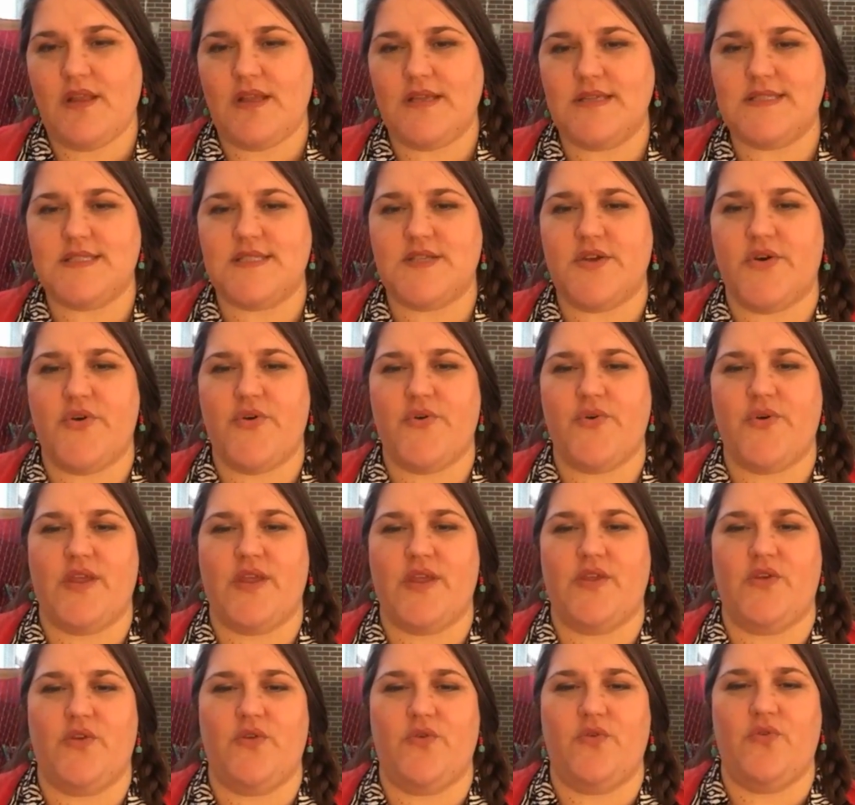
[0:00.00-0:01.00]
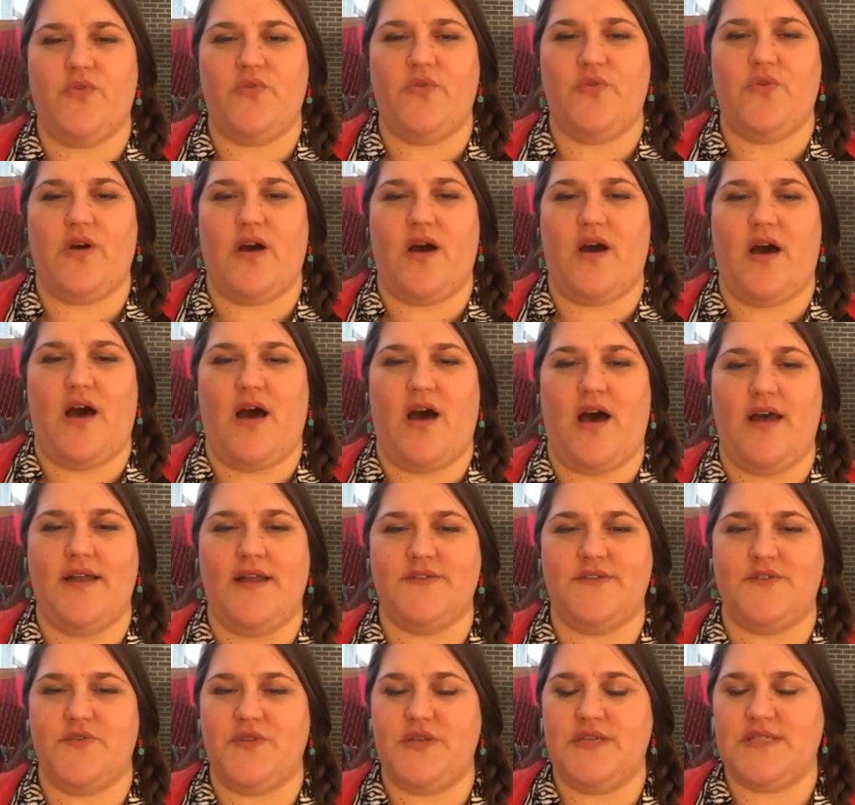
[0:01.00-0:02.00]
So you
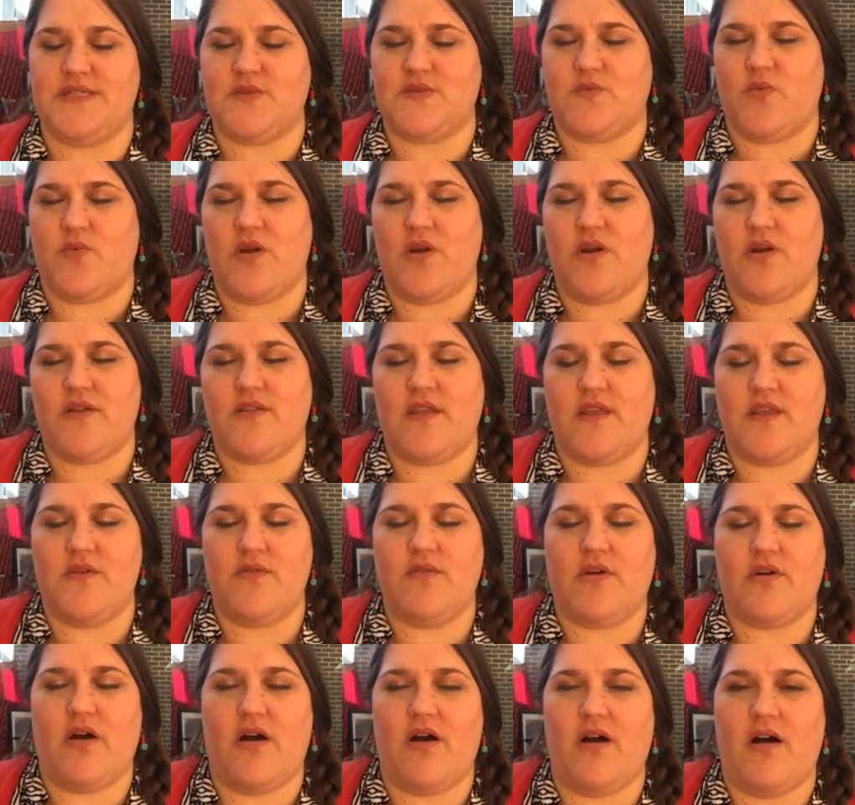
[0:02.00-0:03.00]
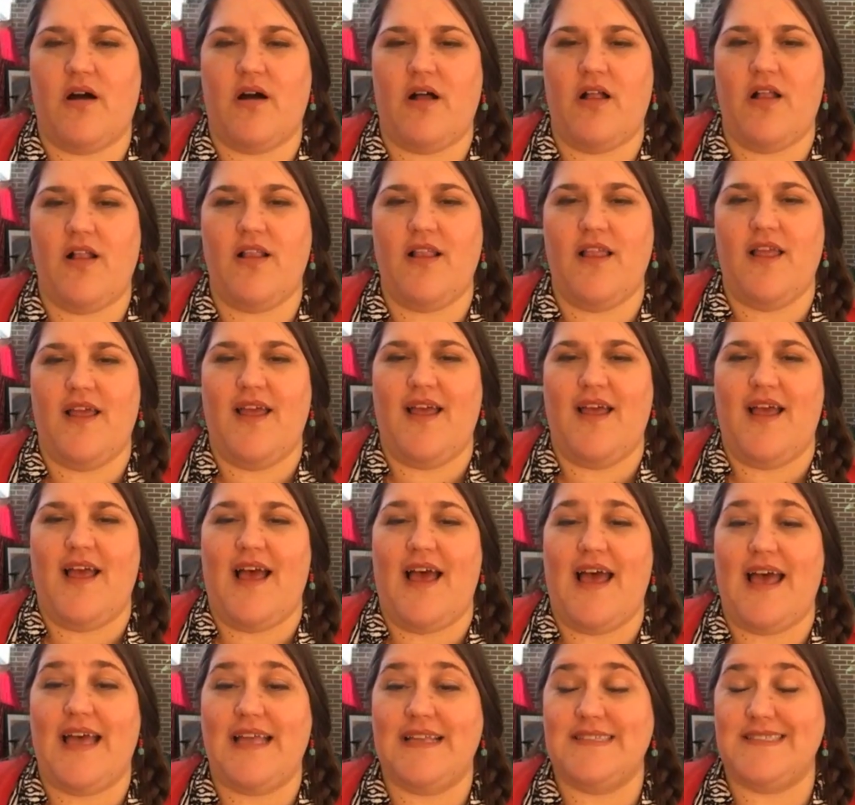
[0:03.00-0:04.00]
do this work that you call
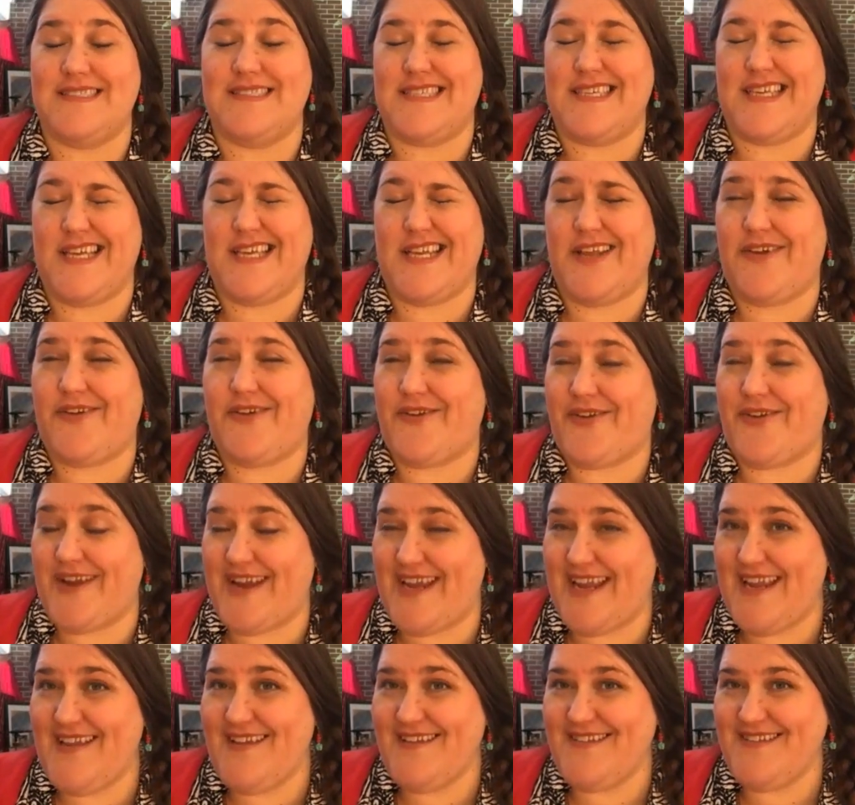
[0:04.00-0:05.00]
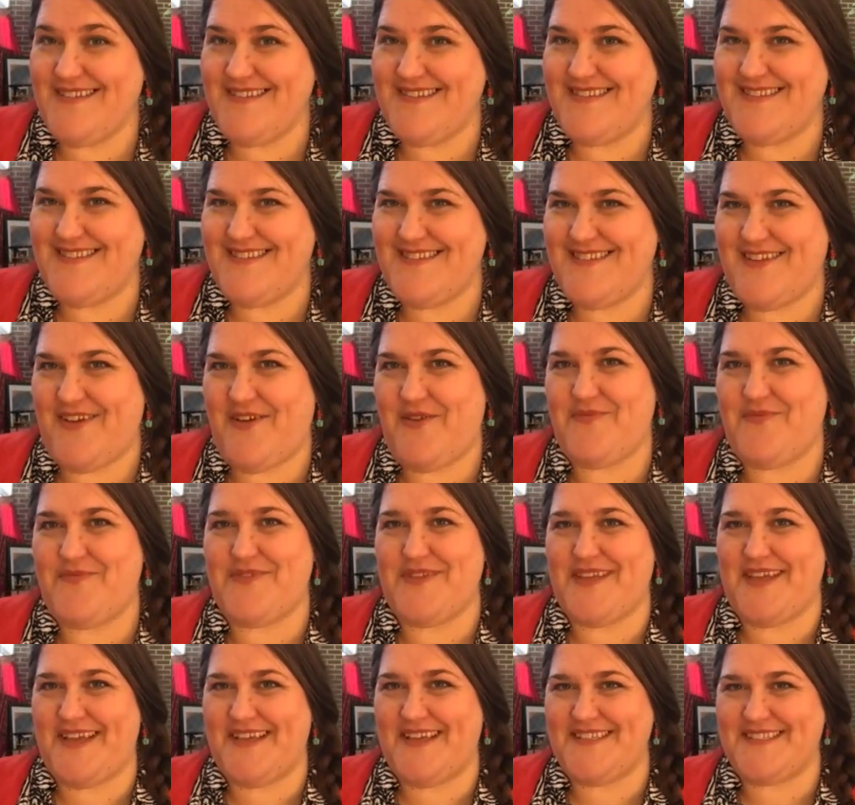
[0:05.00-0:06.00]
Antinacri.
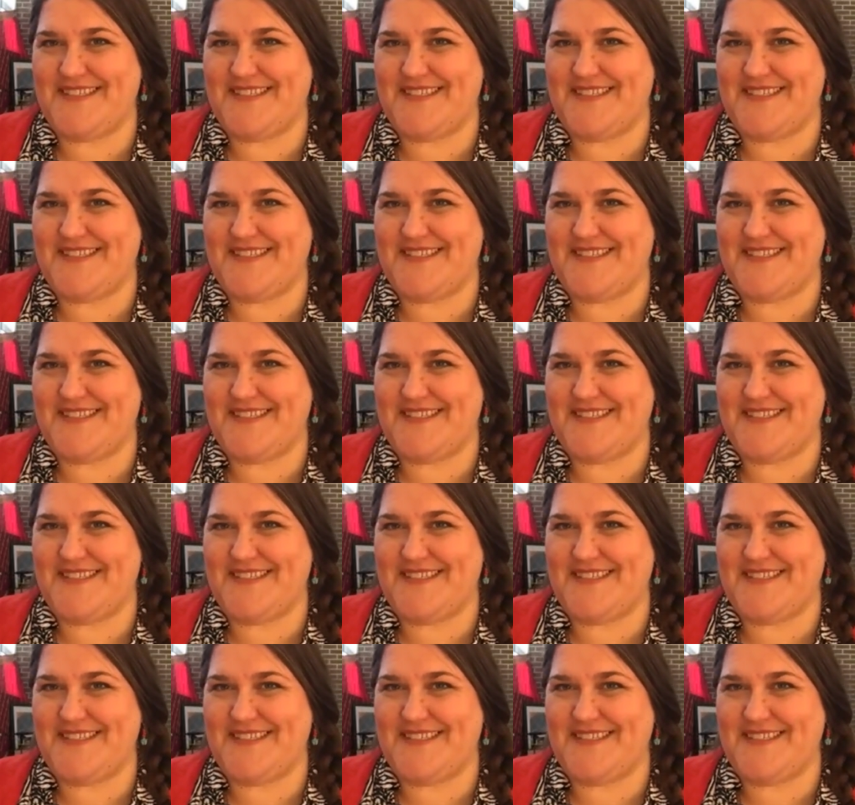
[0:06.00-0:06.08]
Hopefully I